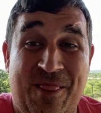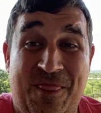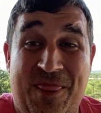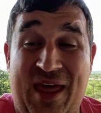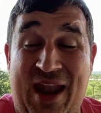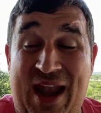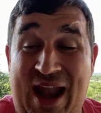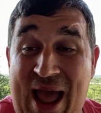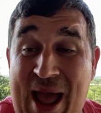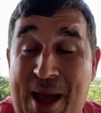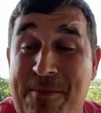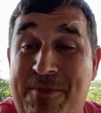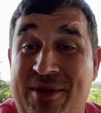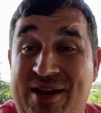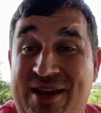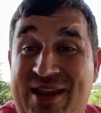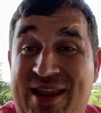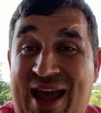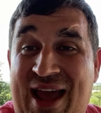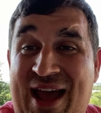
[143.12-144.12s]
that
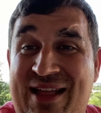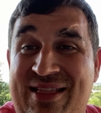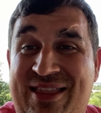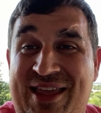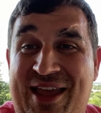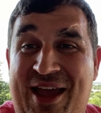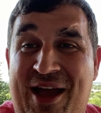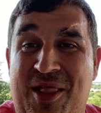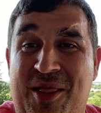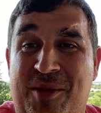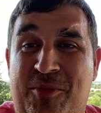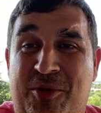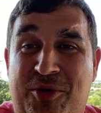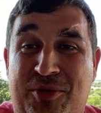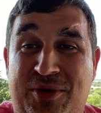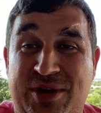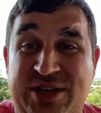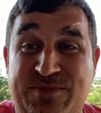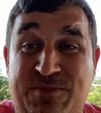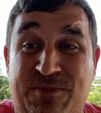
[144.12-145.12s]
happened at the Alamo,
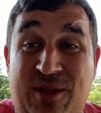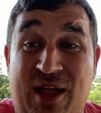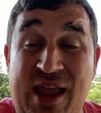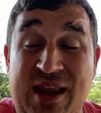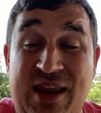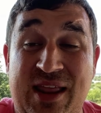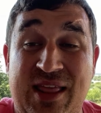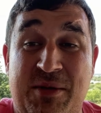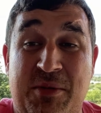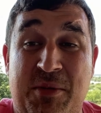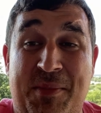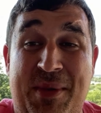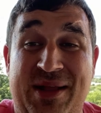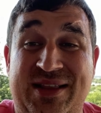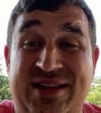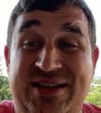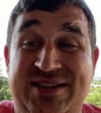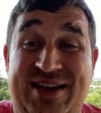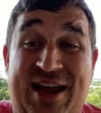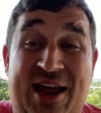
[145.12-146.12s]
to explain to them
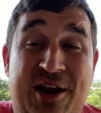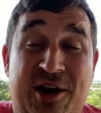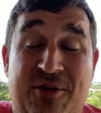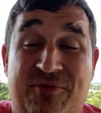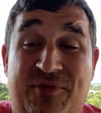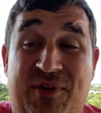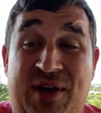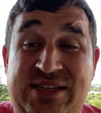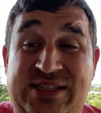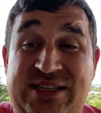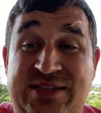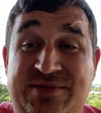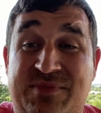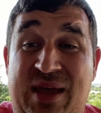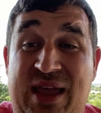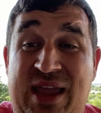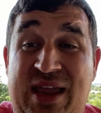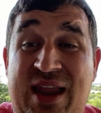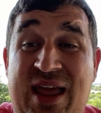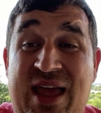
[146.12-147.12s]
about the sacrifices
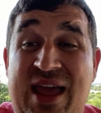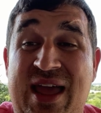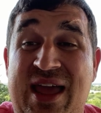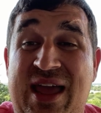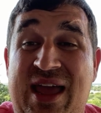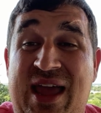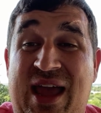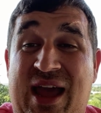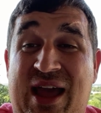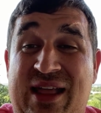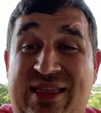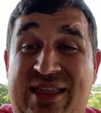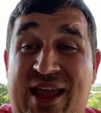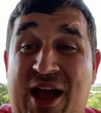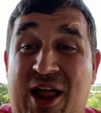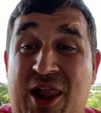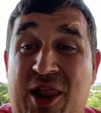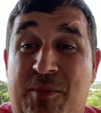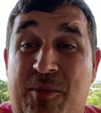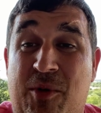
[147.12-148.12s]
made at the
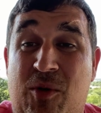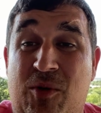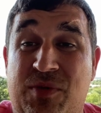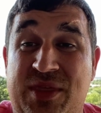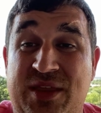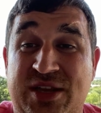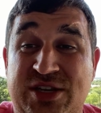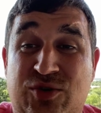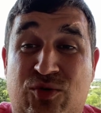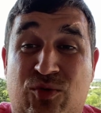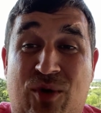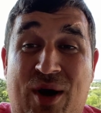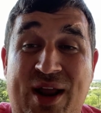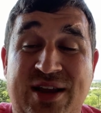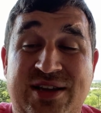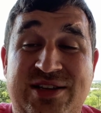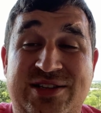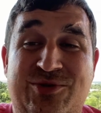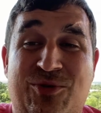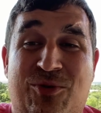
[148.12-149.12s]
Alamo and this
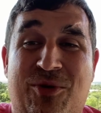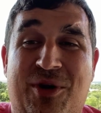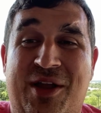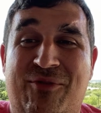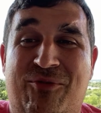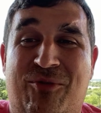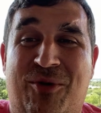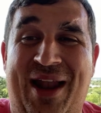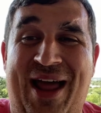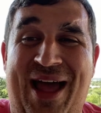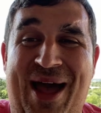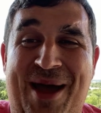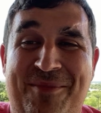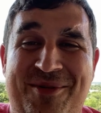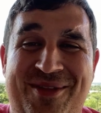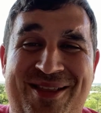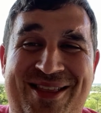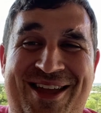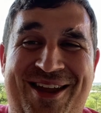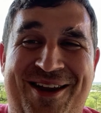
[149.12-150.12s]
great story of what
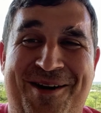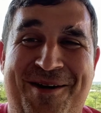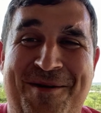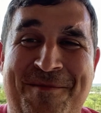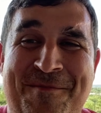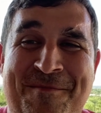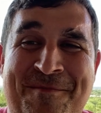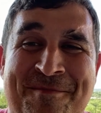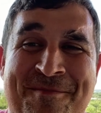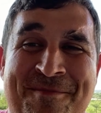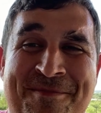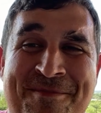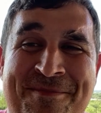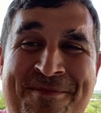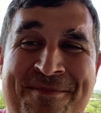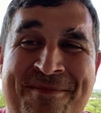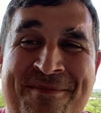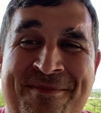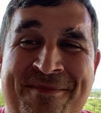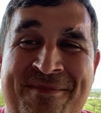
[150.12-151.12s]
happened there.
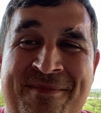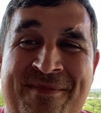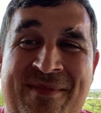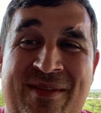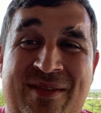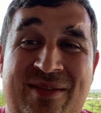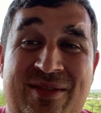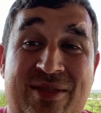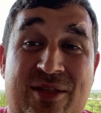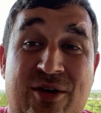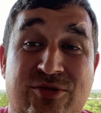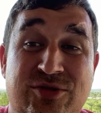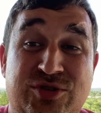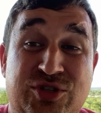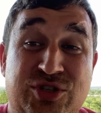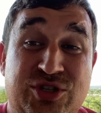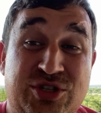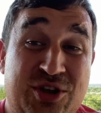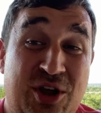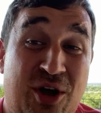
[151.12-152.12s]
Those
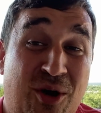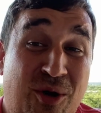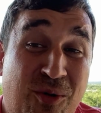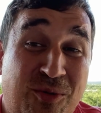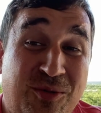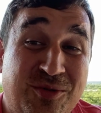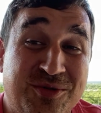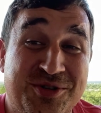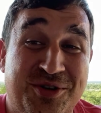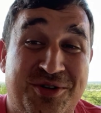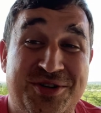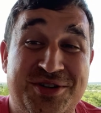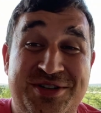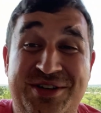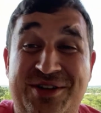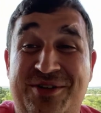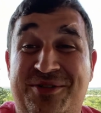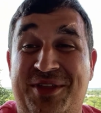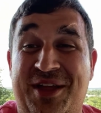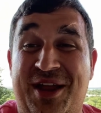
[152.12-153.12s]
stones are
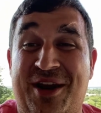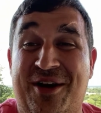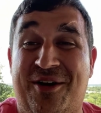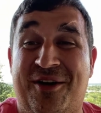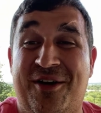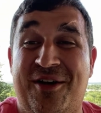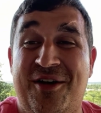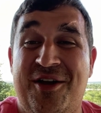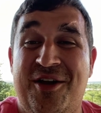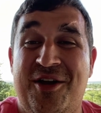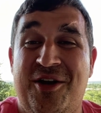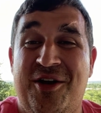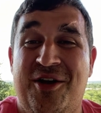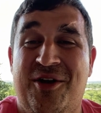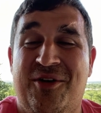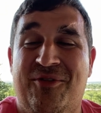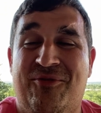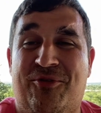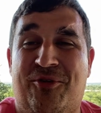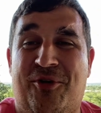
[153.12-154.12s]
still there
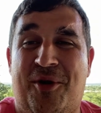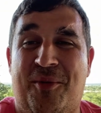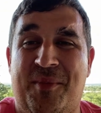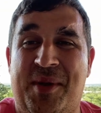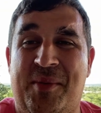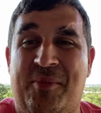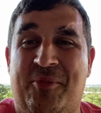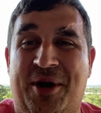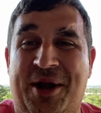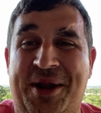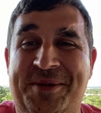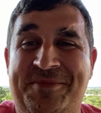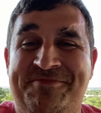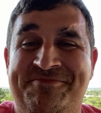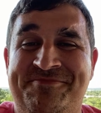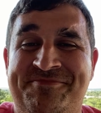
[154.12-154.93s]
for our memory.